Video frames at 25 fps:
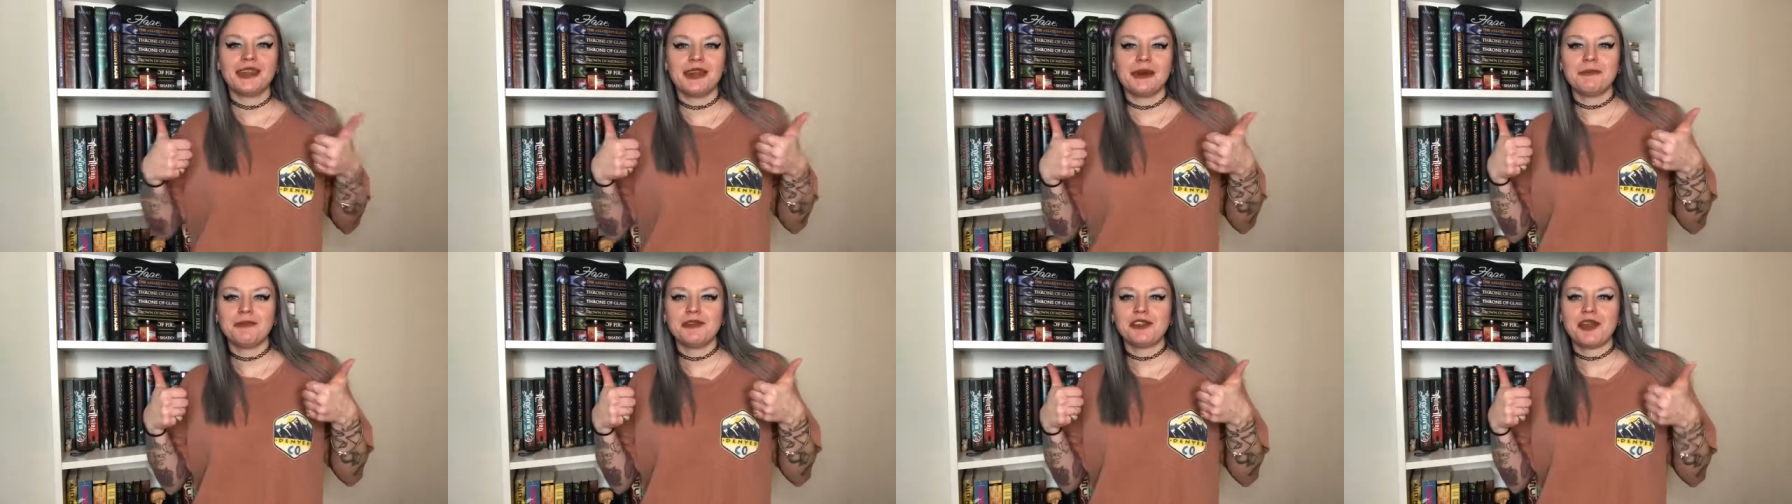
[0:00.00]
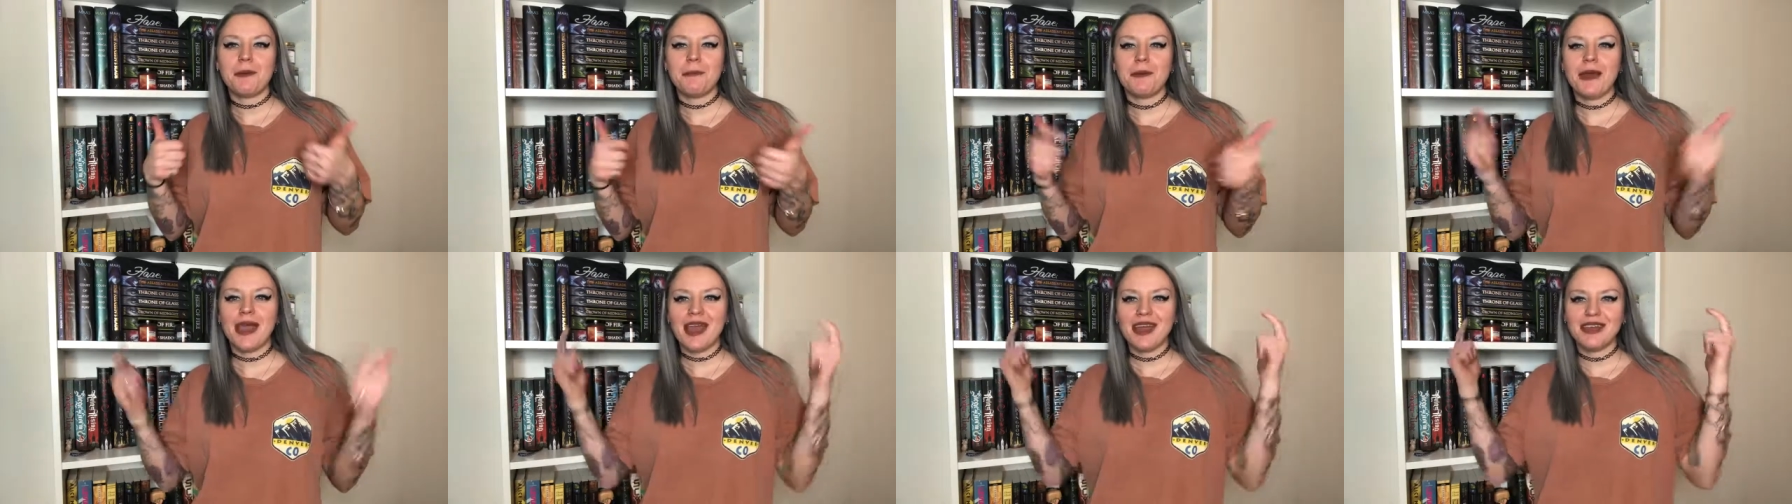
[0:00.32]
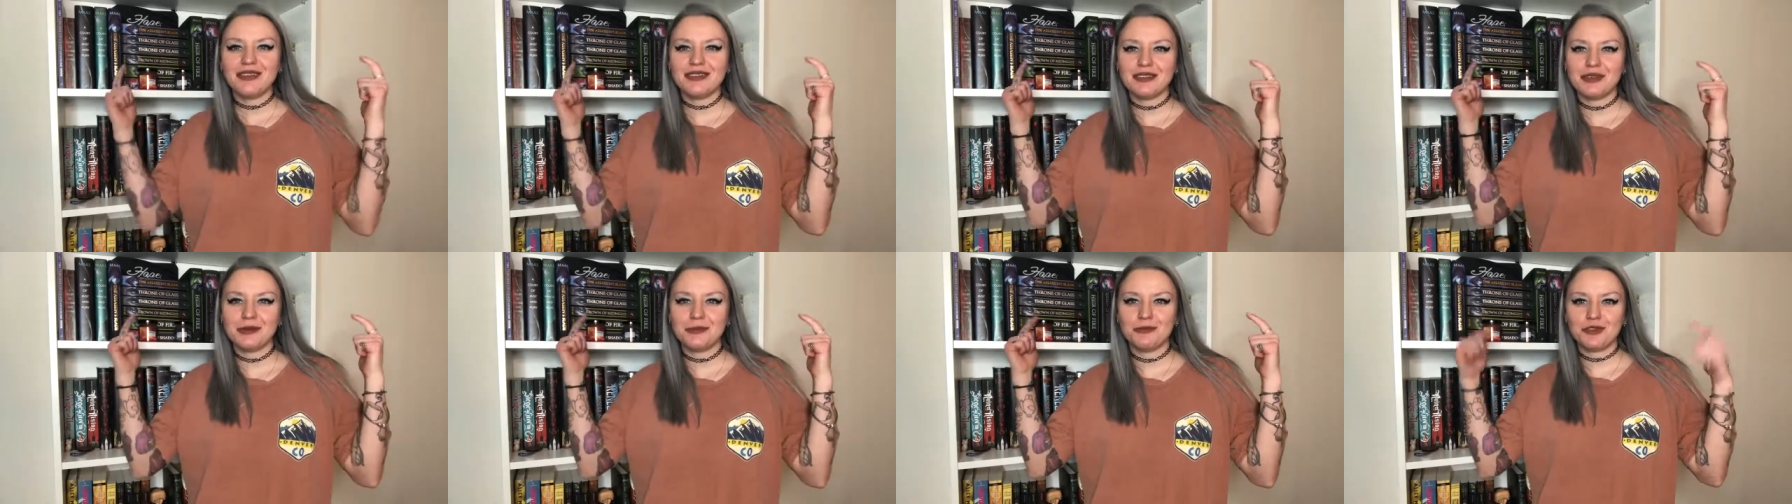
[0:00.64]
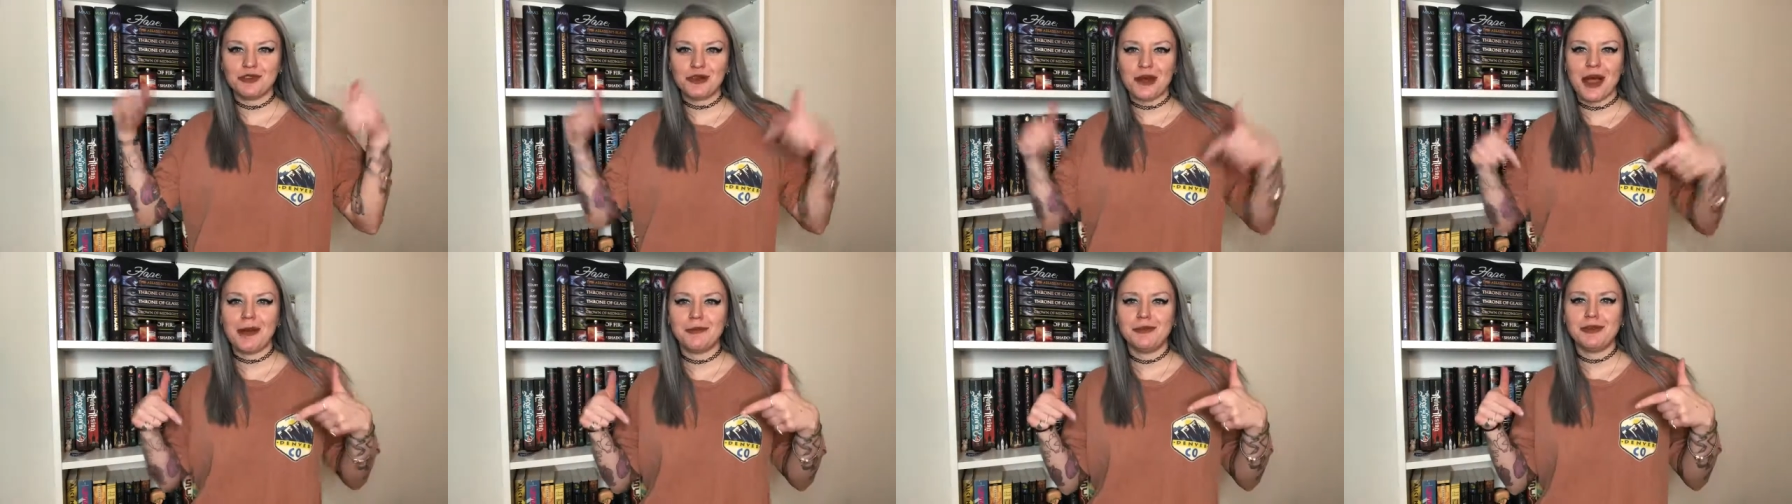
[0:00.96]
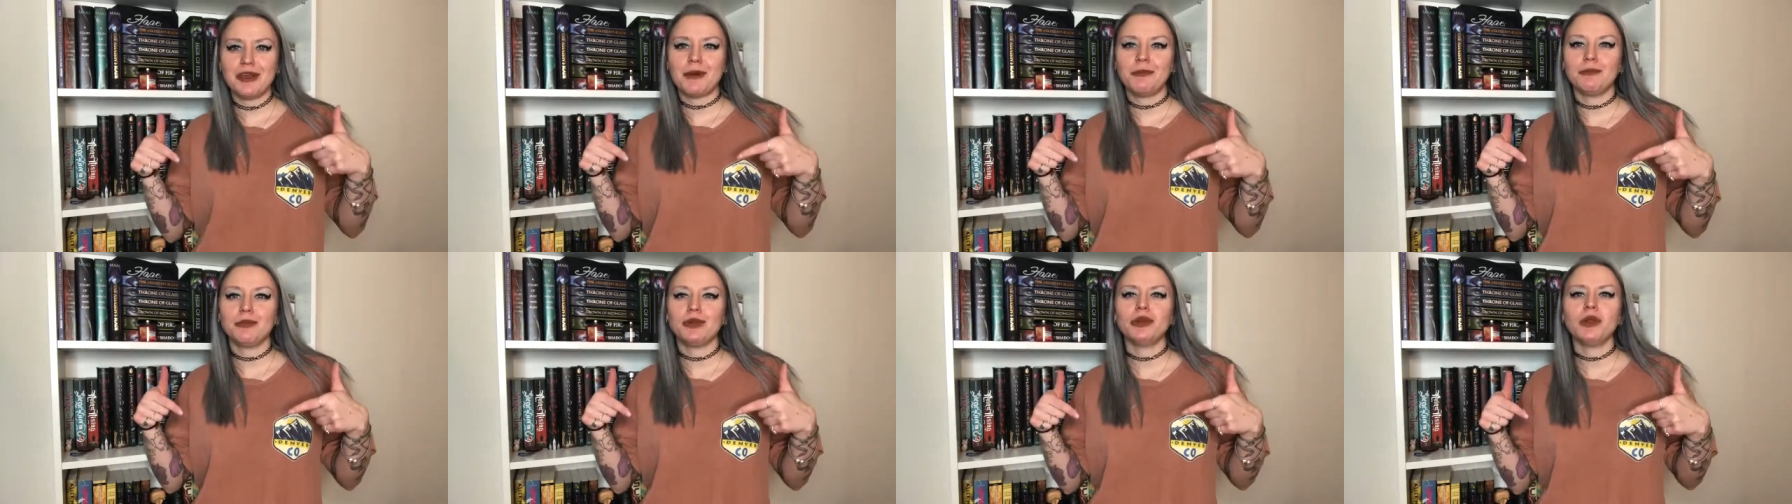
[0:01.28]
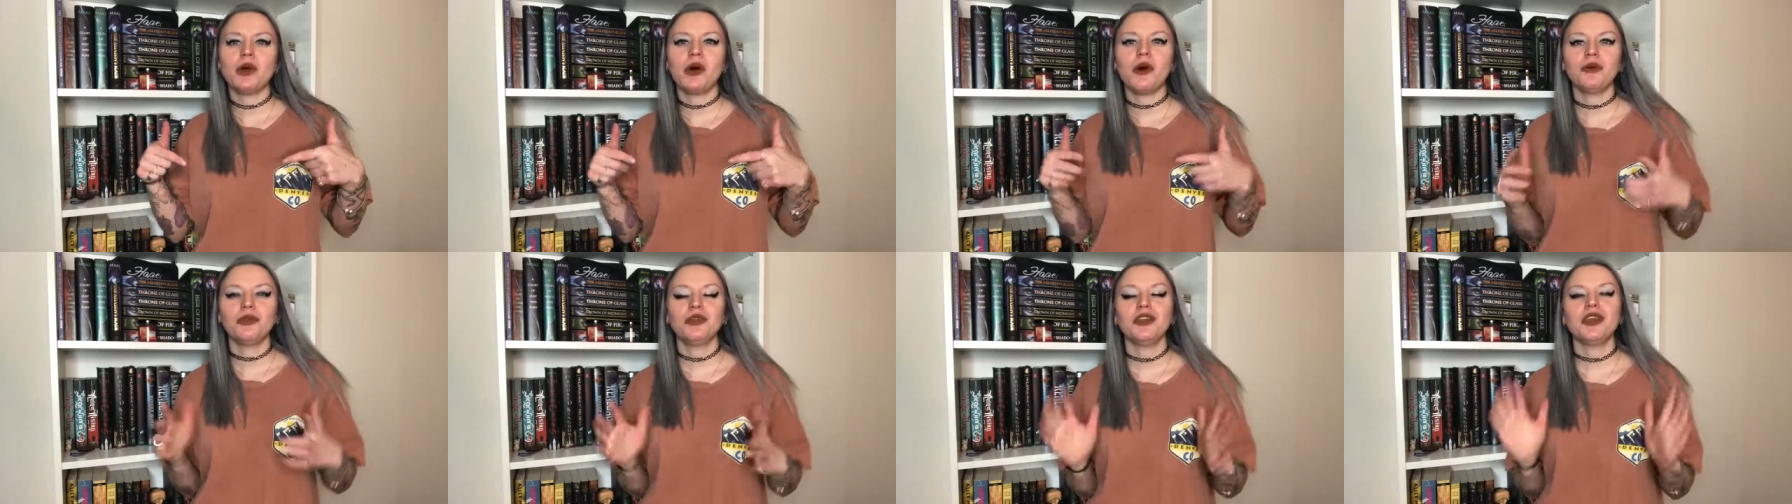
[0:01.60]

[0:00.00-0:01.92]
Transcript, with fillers: thumbs up and subscribe down below.